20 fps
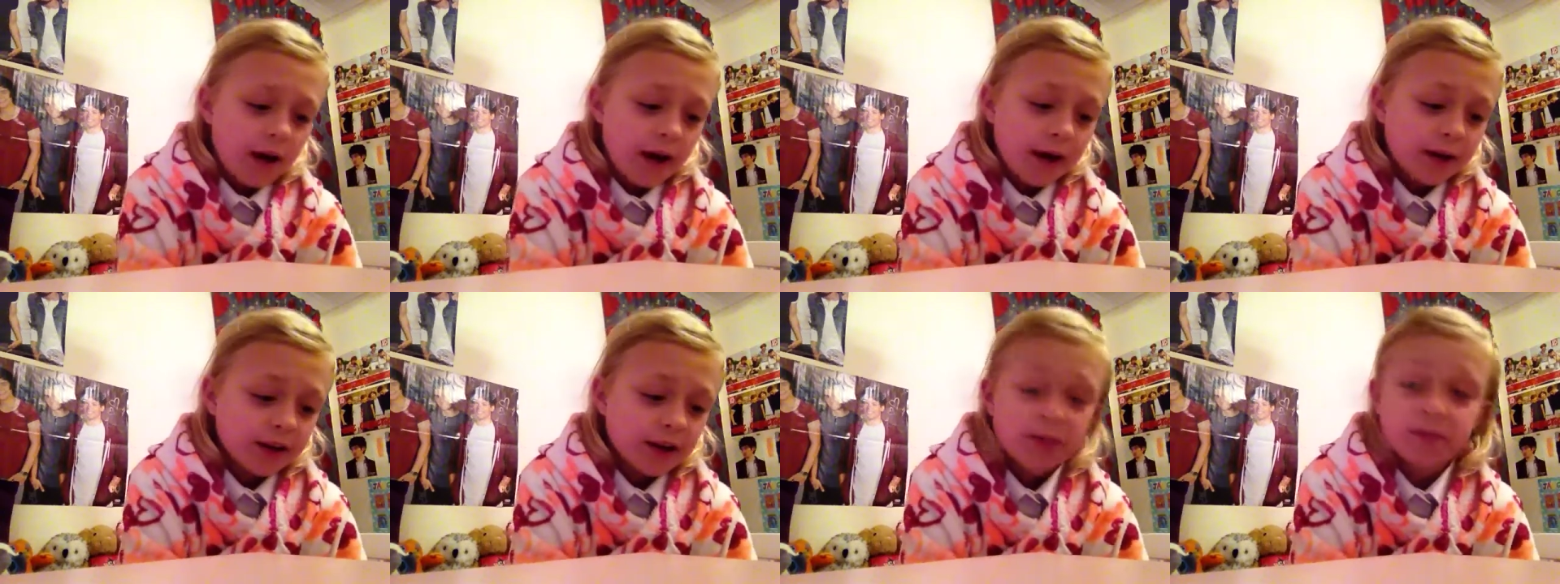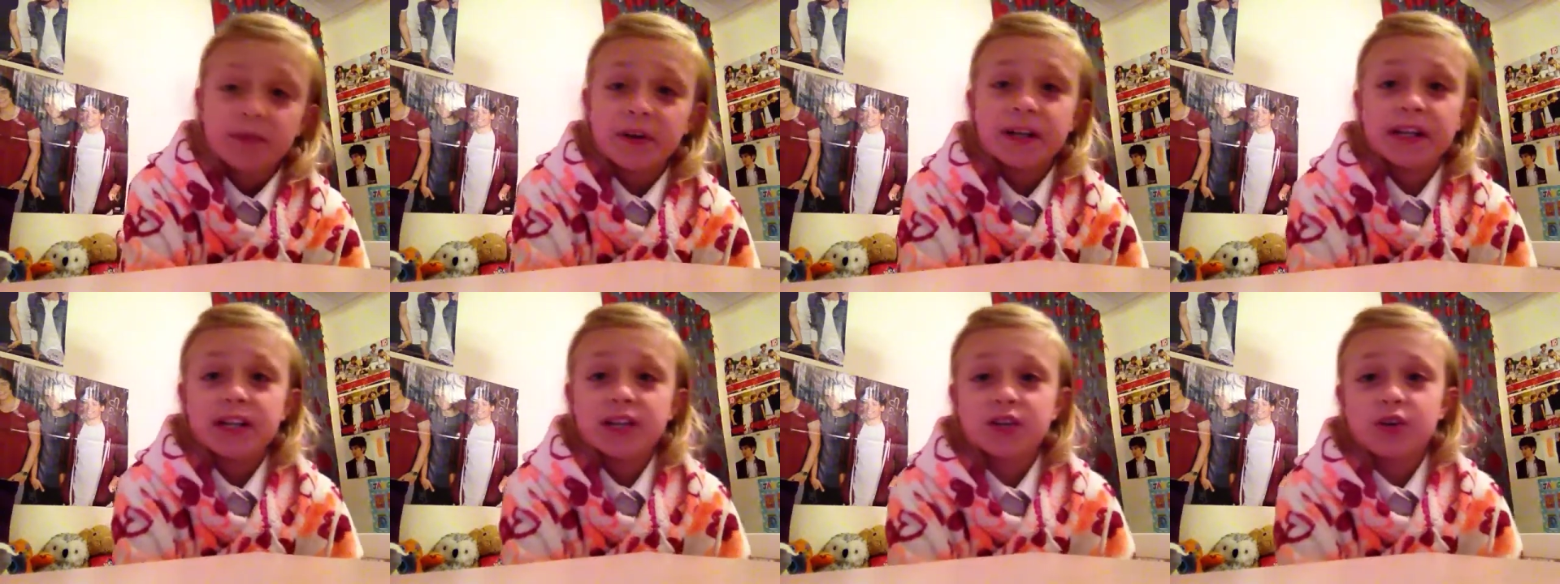And I'm
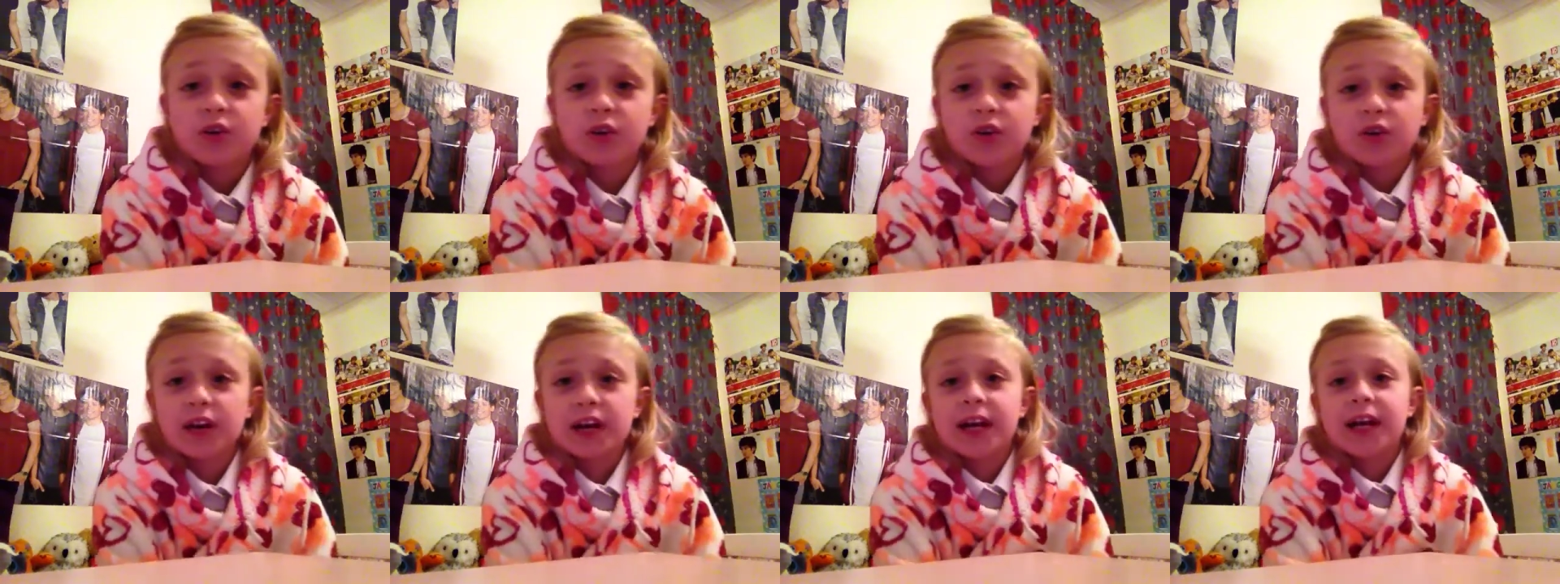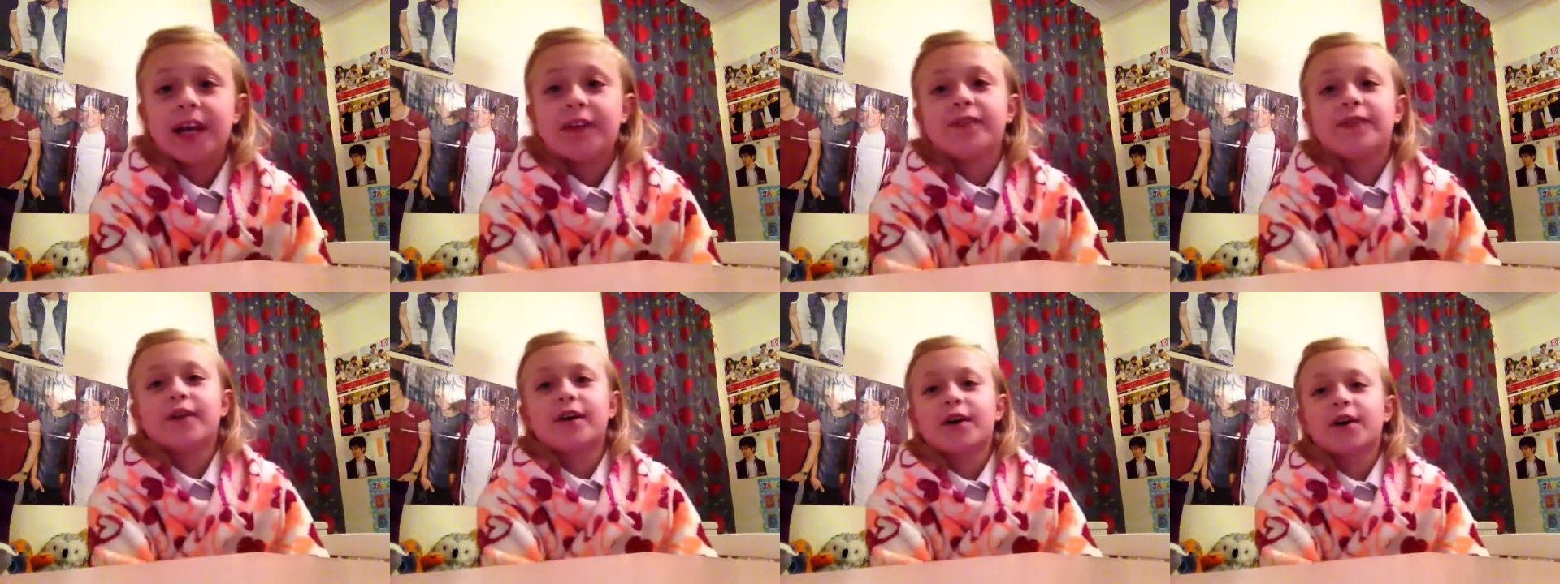really sorry
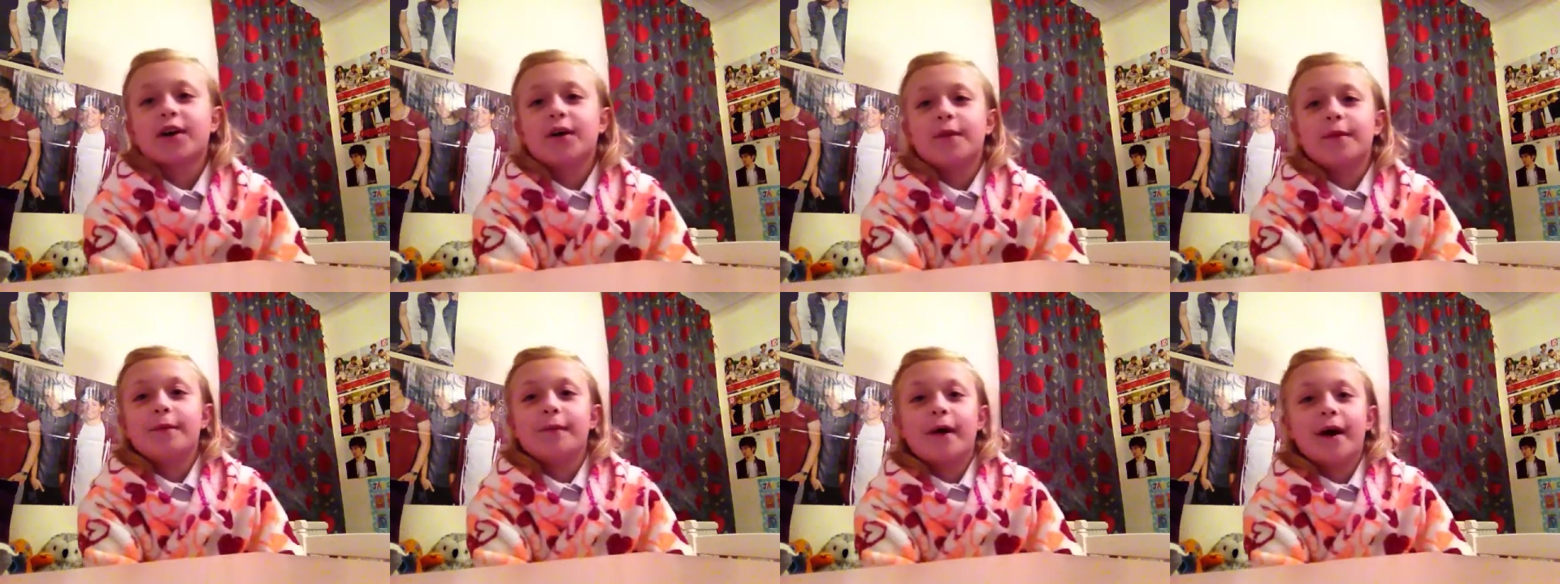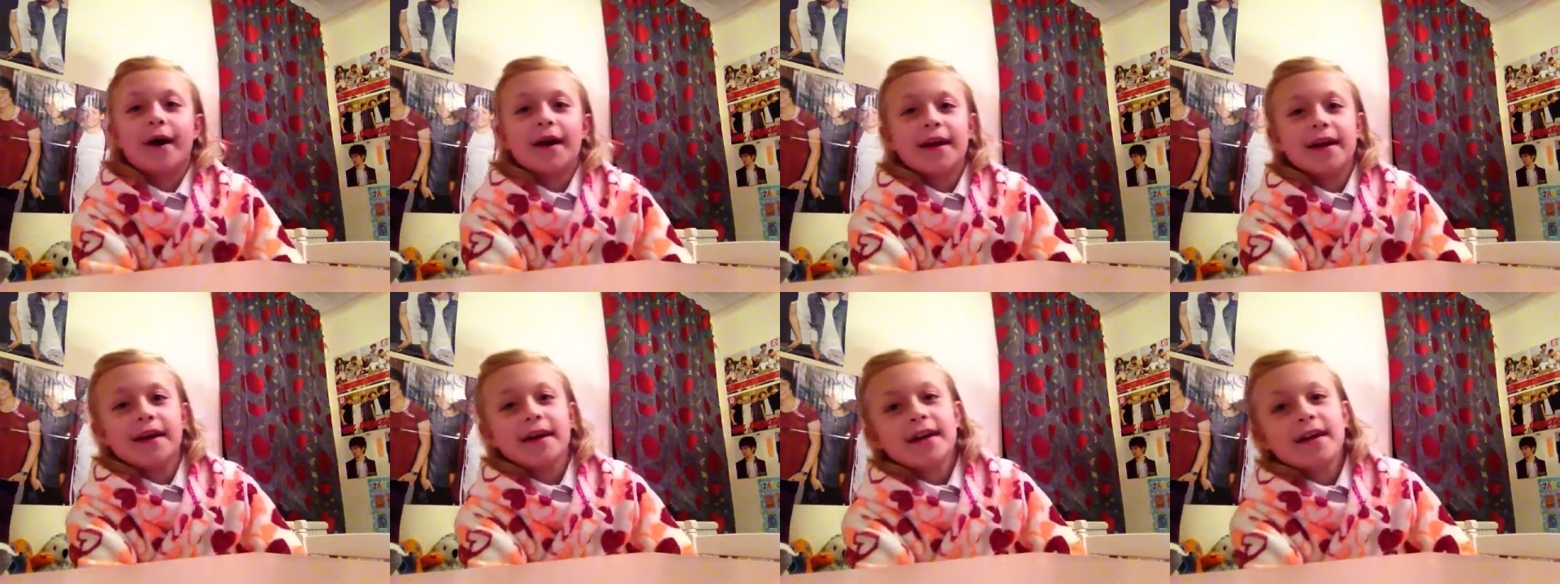if
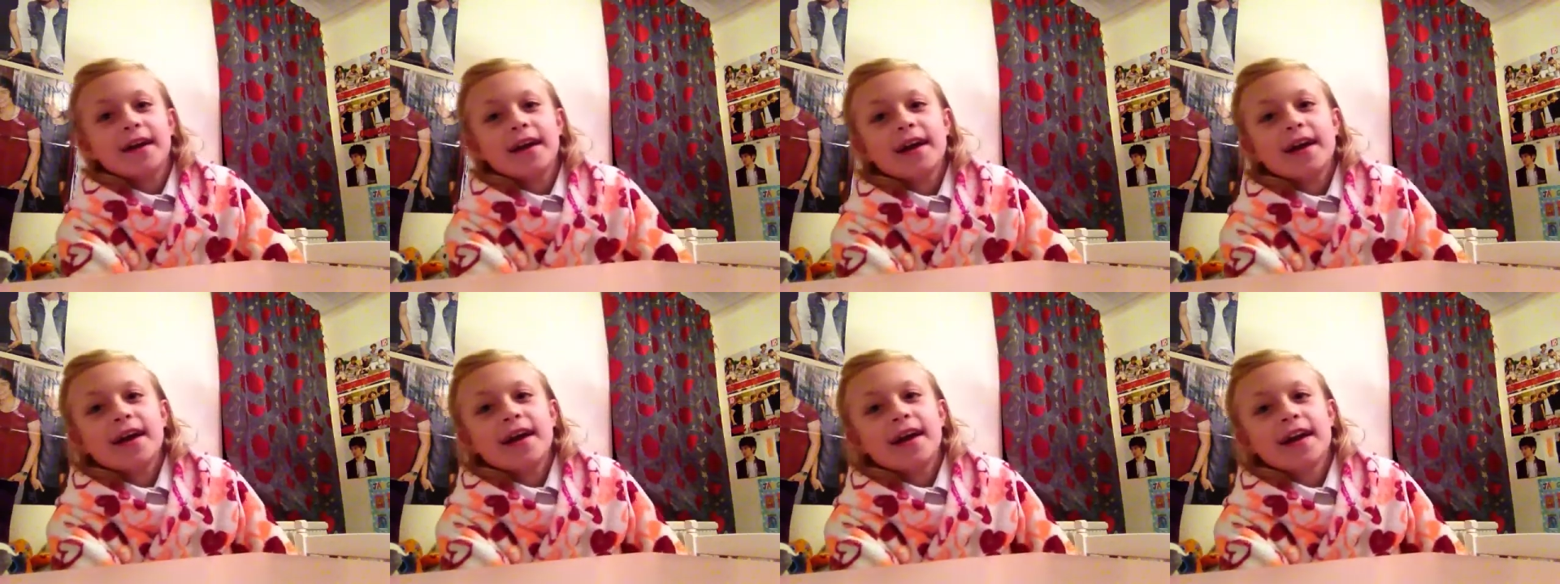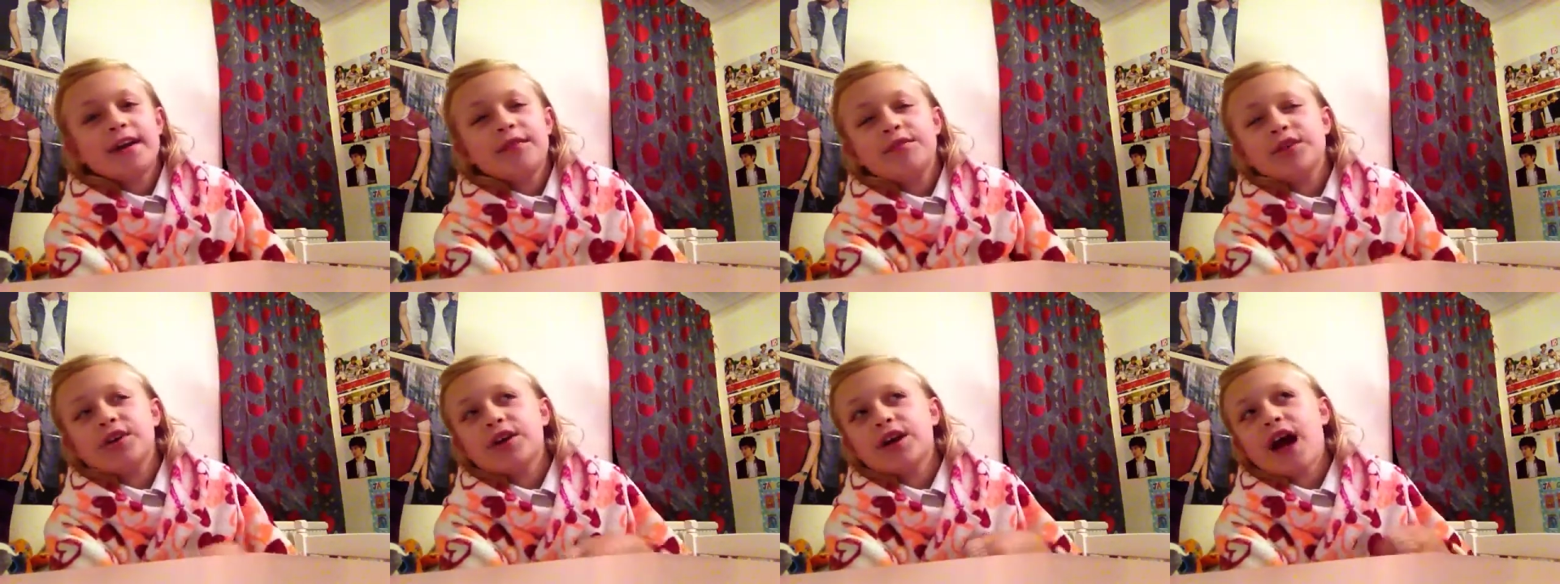
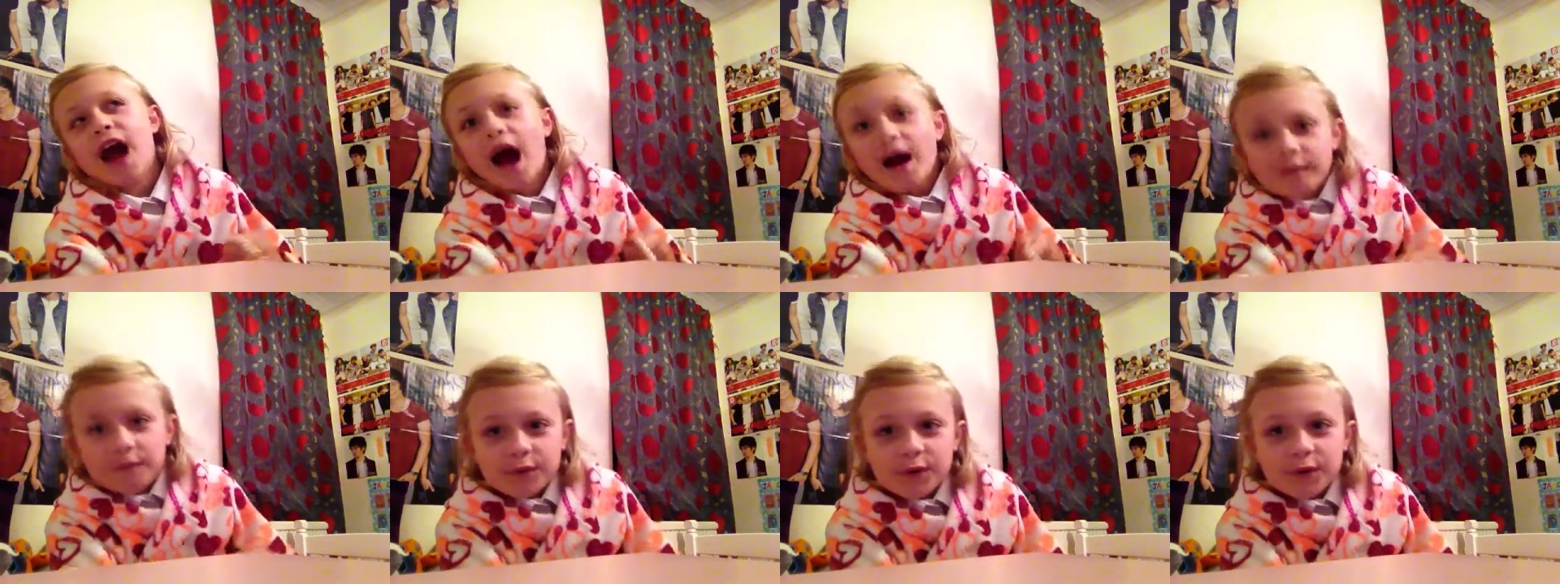you have